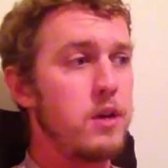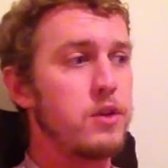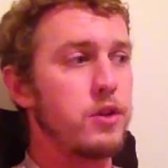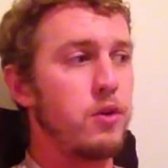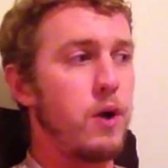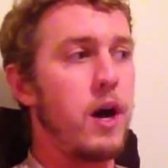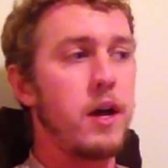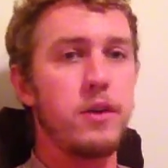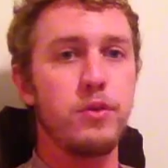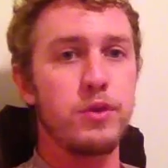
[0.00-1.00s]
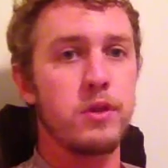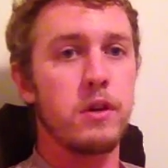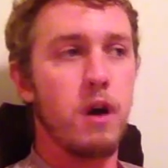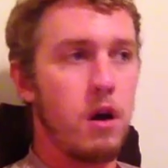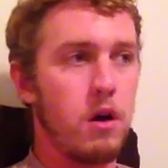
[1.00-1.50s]
So I used
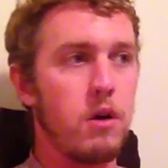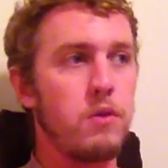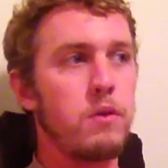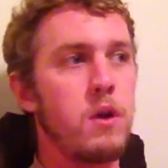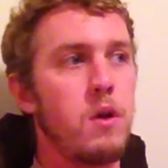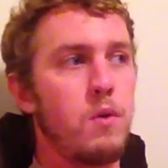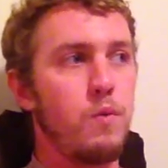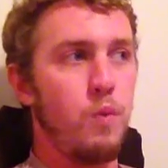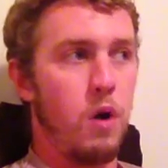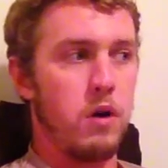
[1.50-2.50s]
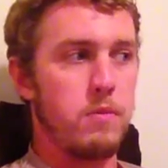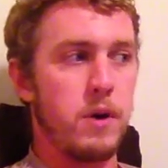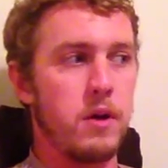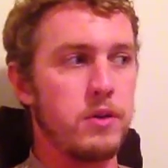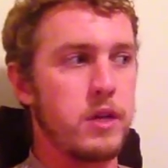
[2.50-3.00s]
hard water
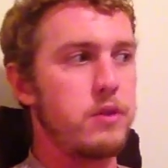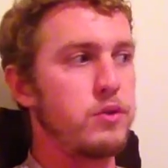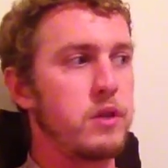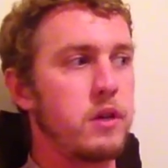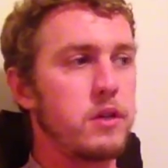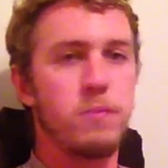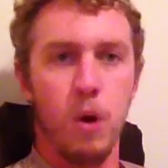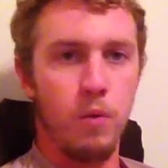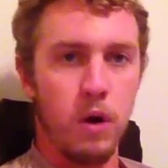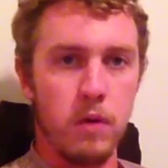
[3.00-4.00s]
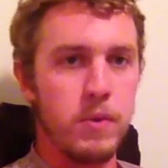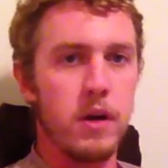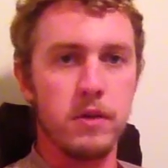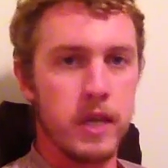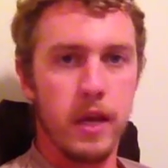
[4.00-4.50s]
bottles. I used smart water
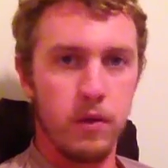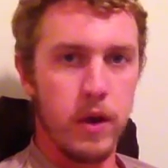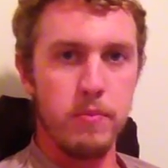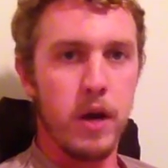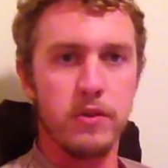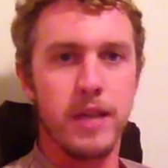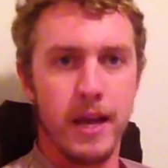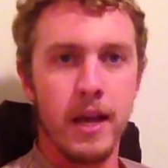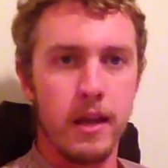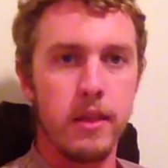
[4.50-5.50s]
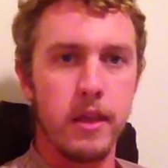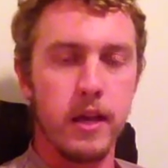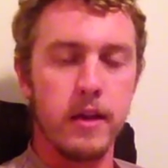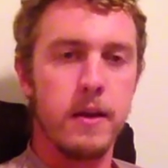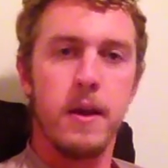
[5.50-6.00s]
bottles, Gatorade bottles, that kind of thing,
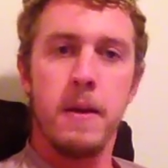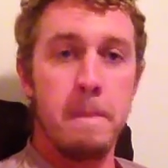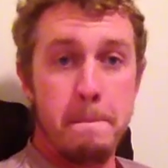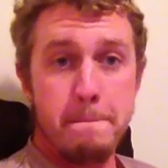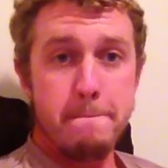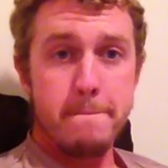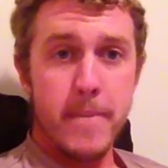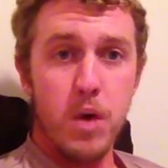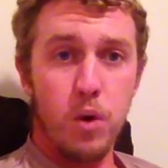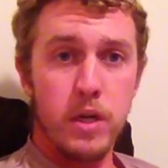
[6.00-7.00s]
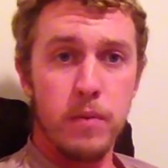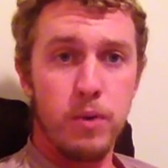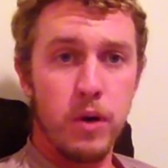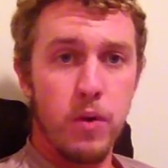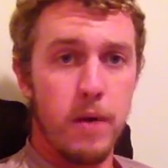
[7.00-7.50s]
and it worked out
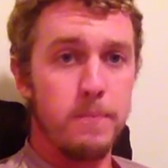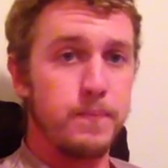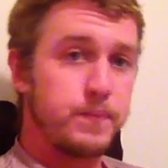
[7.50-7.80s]
pretty well.